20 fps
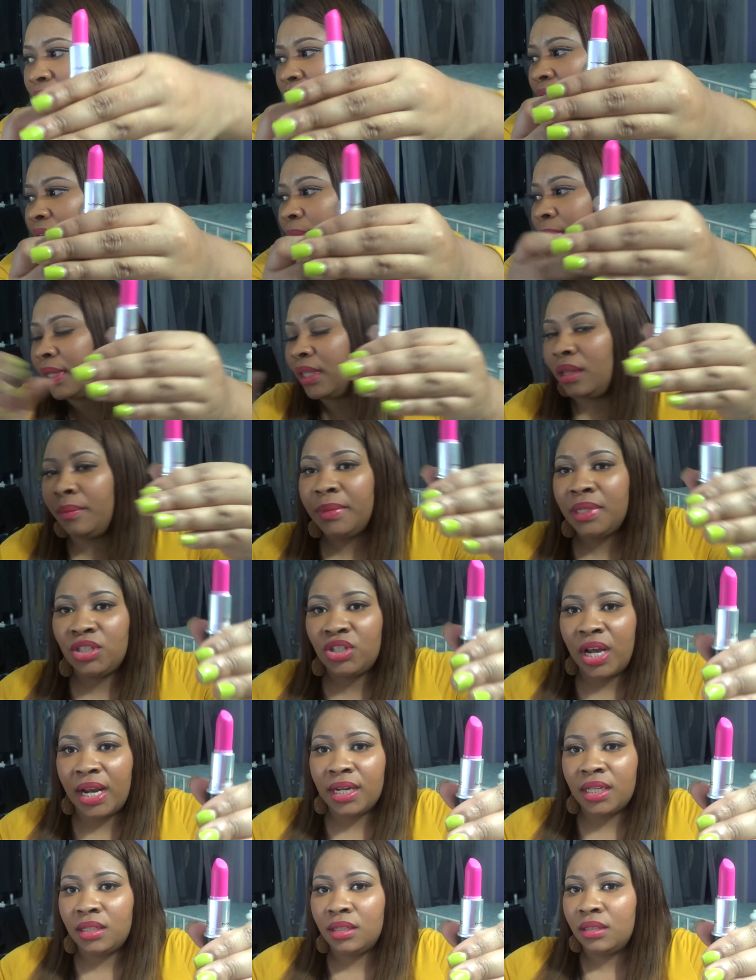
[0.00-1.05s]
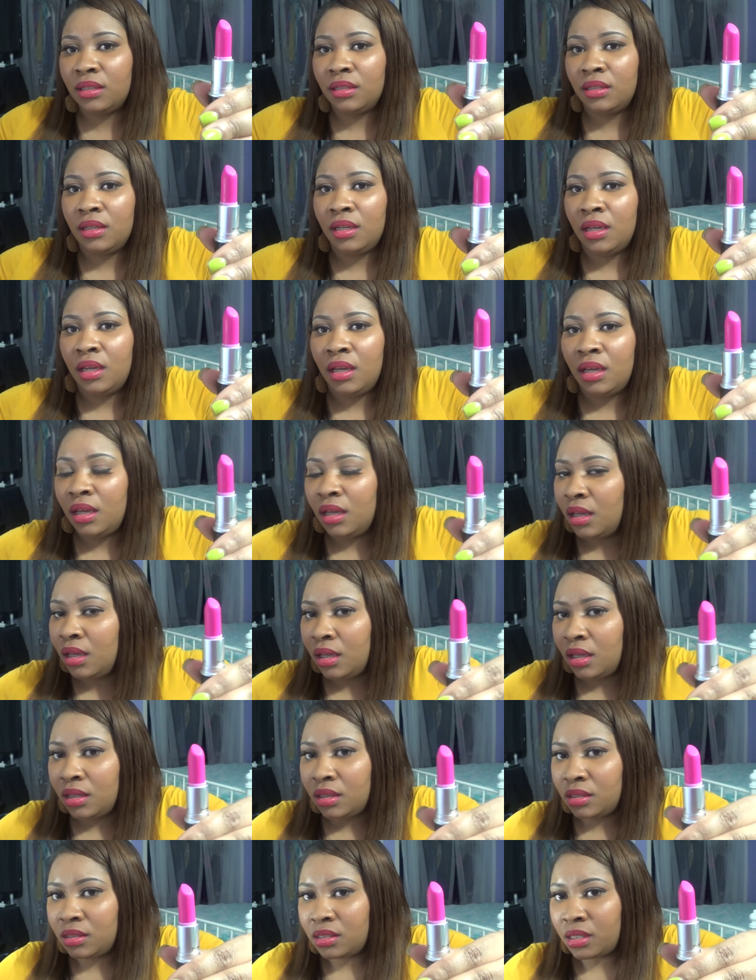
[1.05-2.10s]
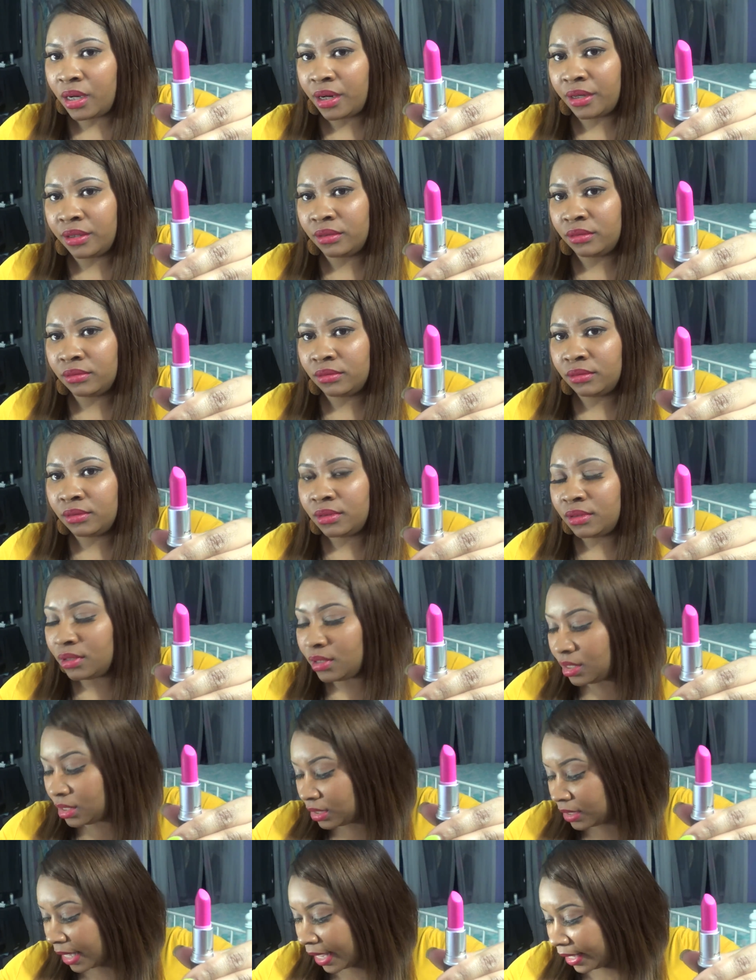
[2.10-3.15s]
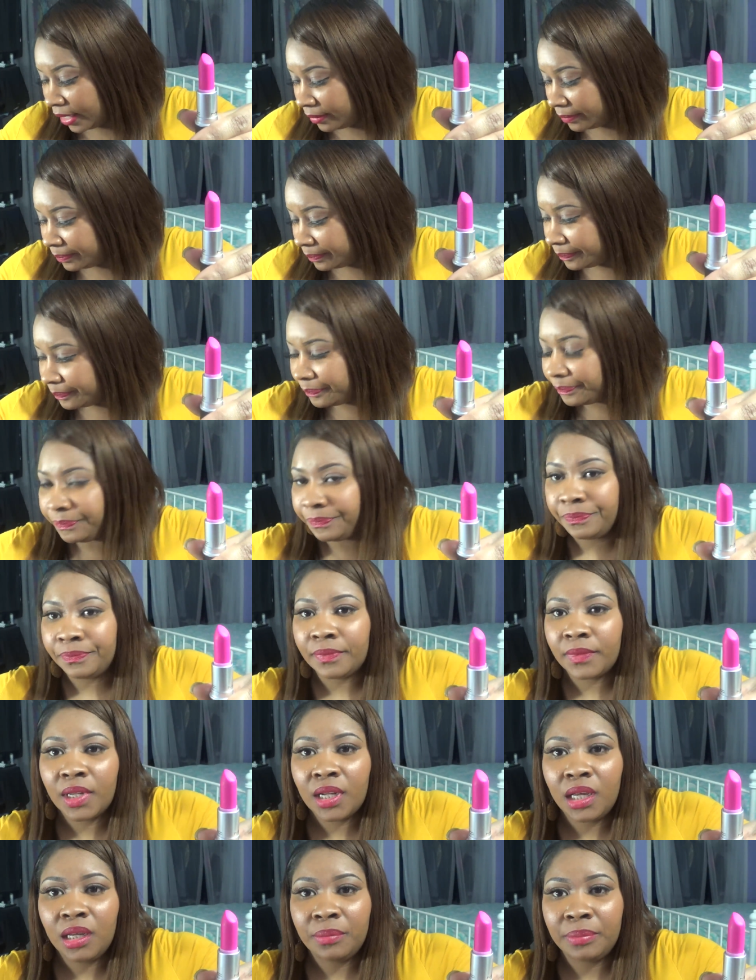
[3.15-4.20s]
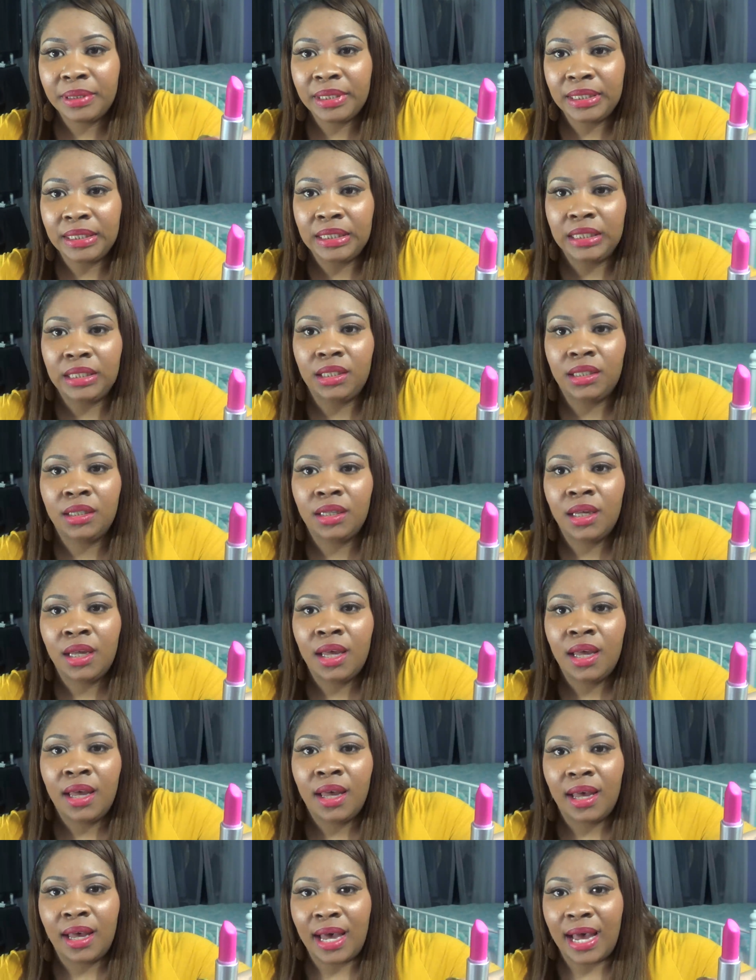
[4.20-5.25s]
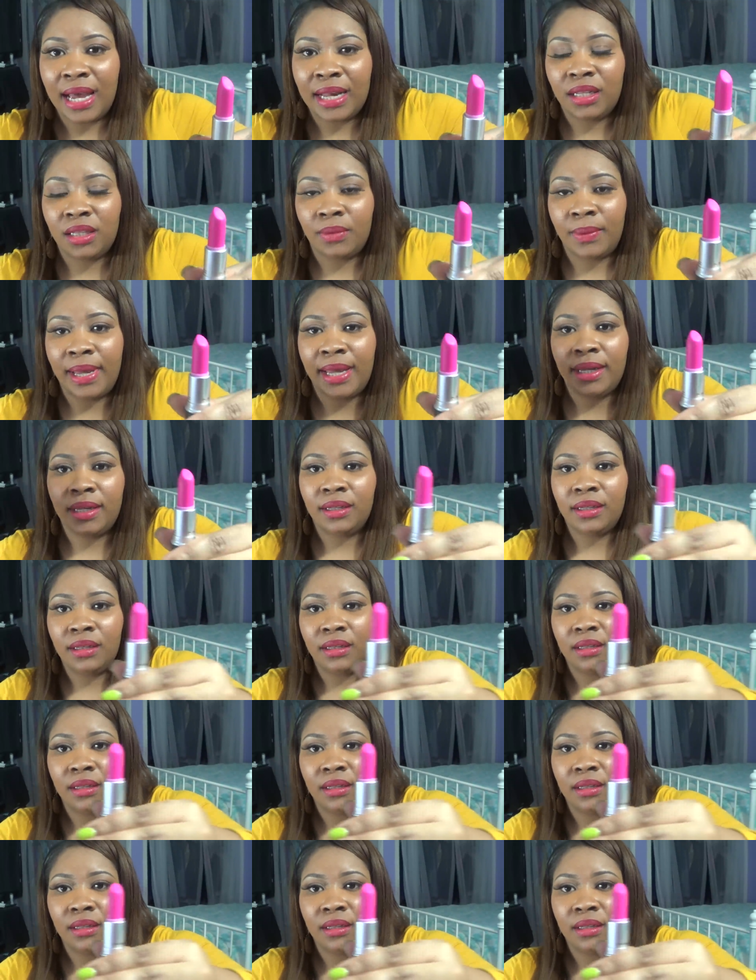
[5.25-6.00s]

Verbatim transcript: think, wait, let me try to turn this light completely out of the way.